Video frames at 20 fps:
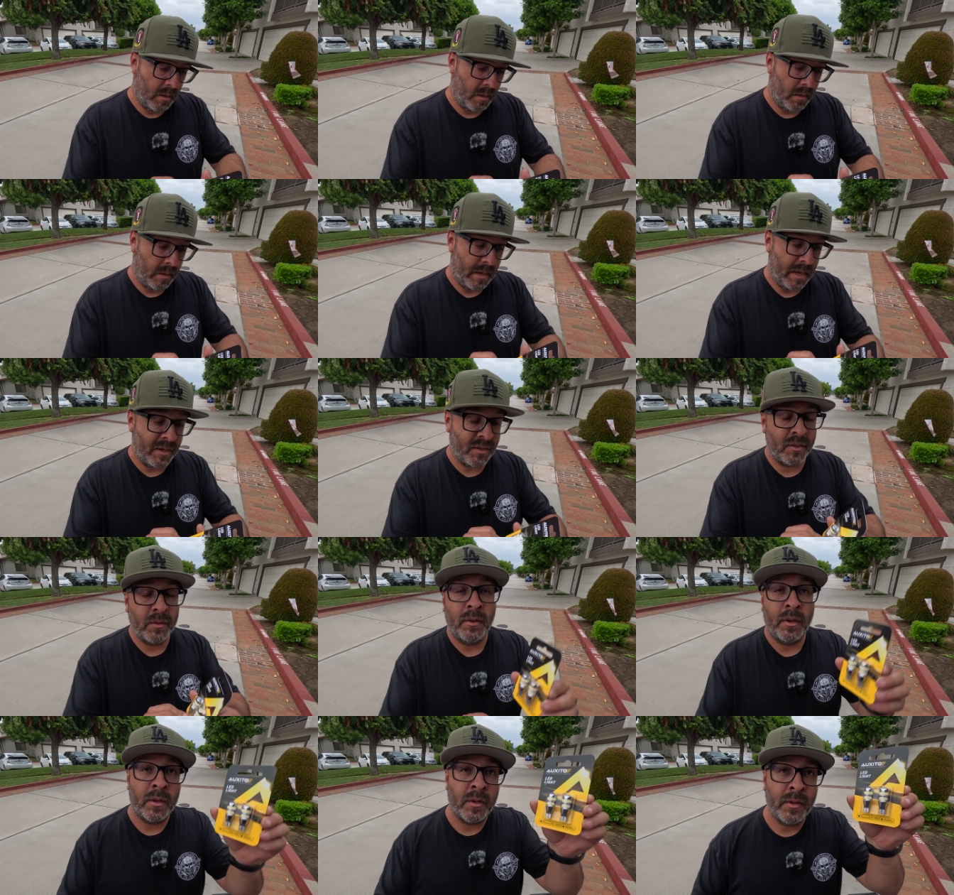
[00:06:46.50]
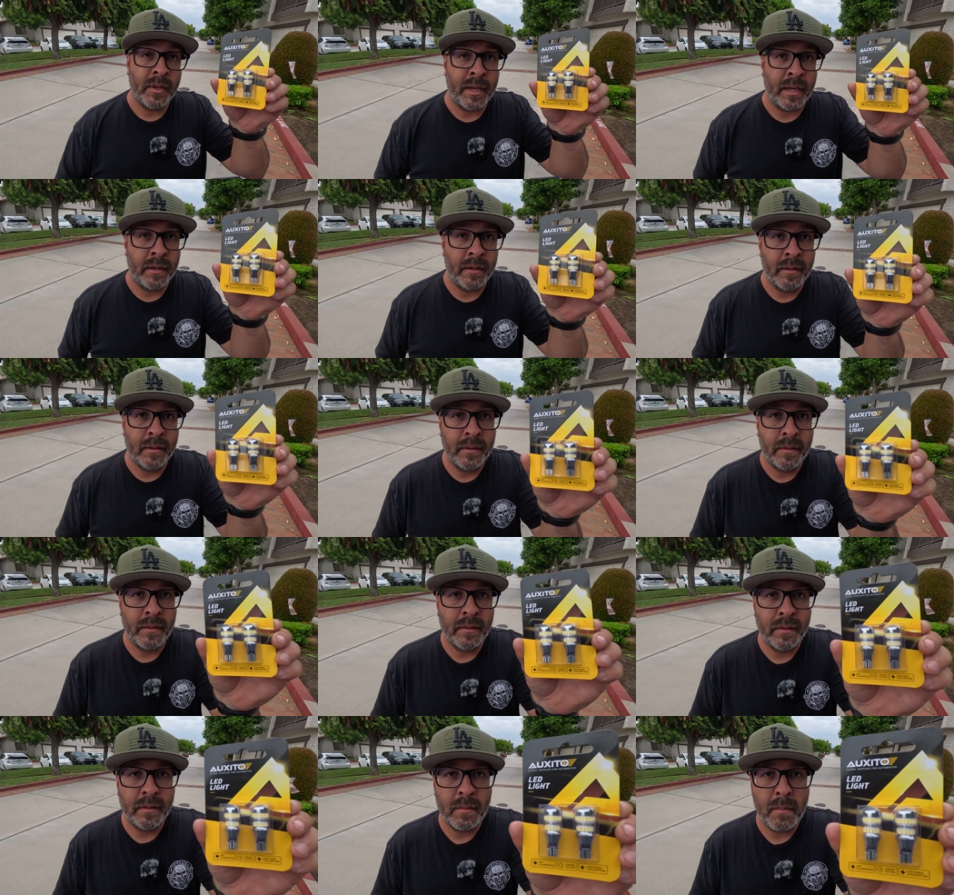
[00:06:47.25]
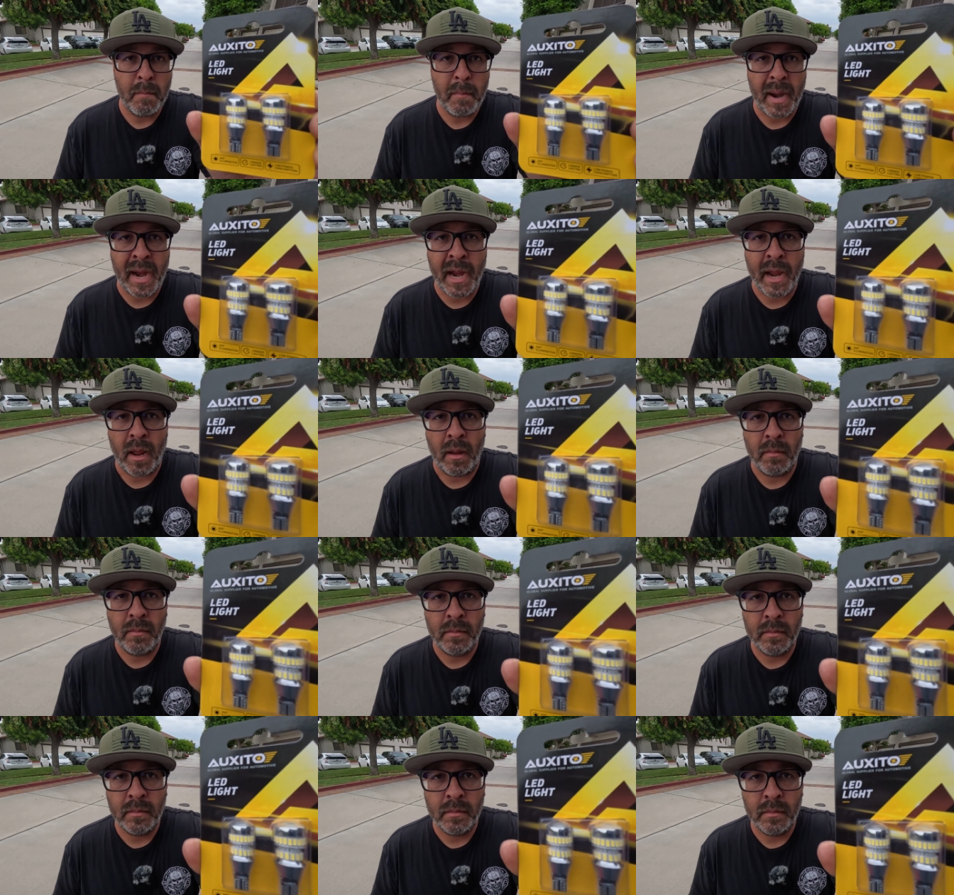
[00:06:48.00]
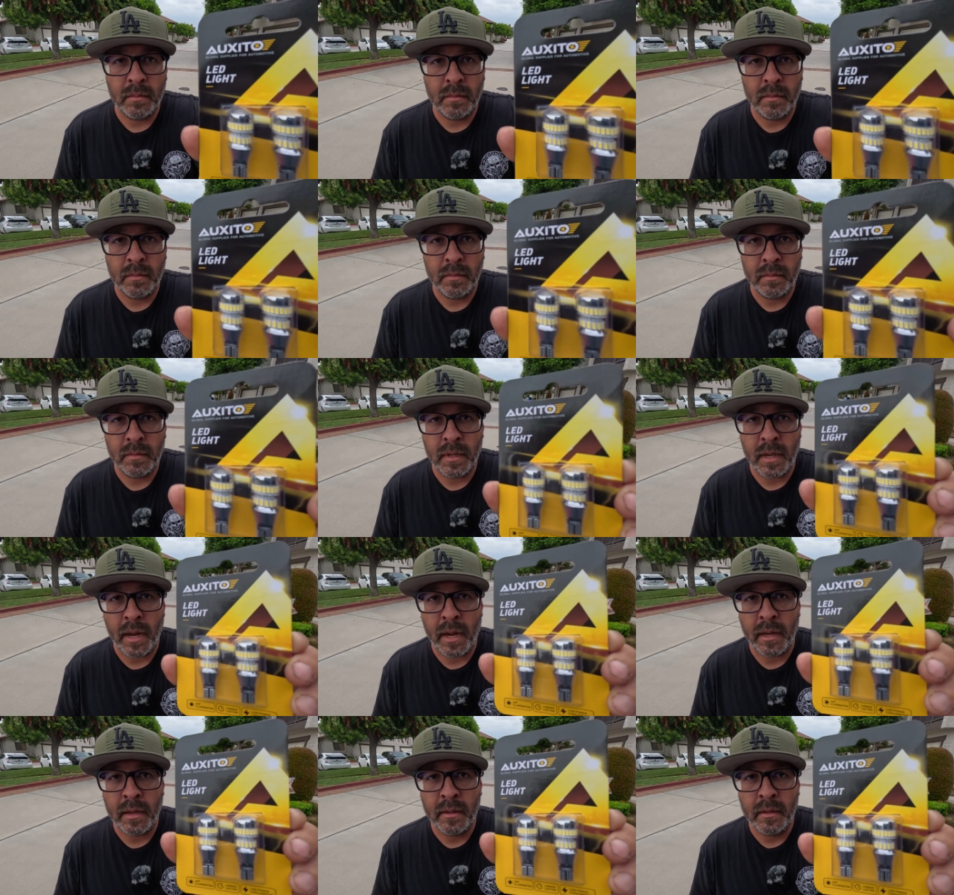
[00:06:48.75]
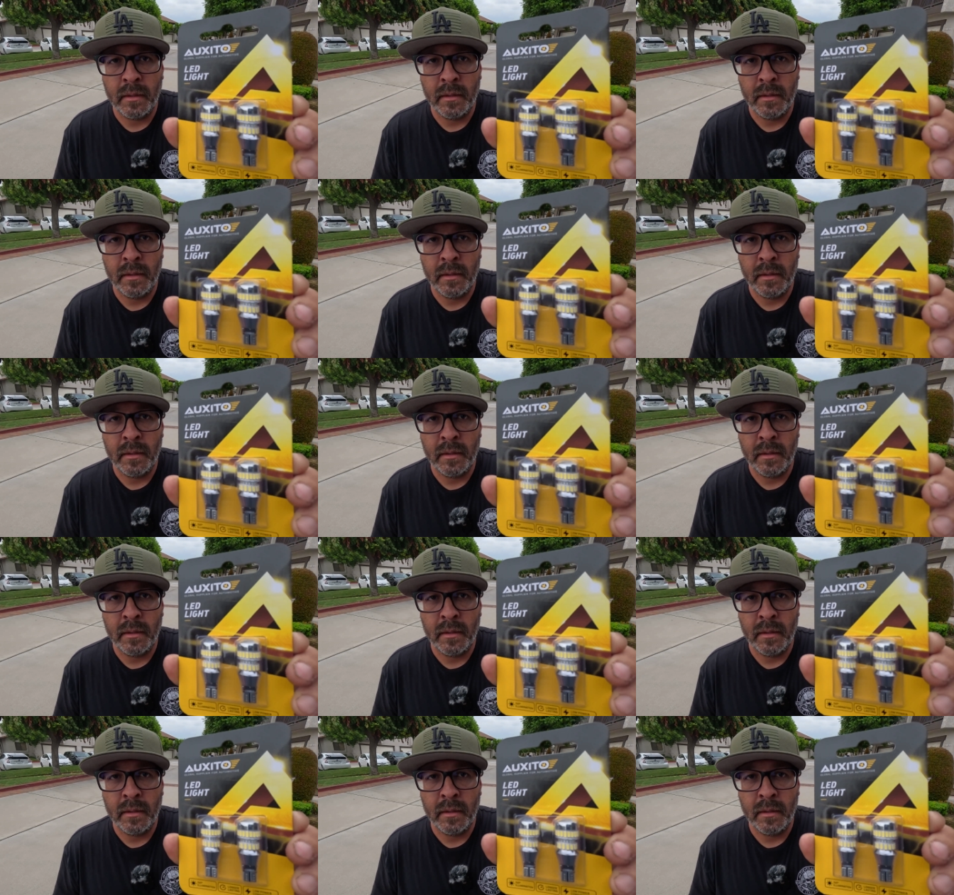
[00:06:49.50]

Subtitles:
They actually look clean. Bam, okay.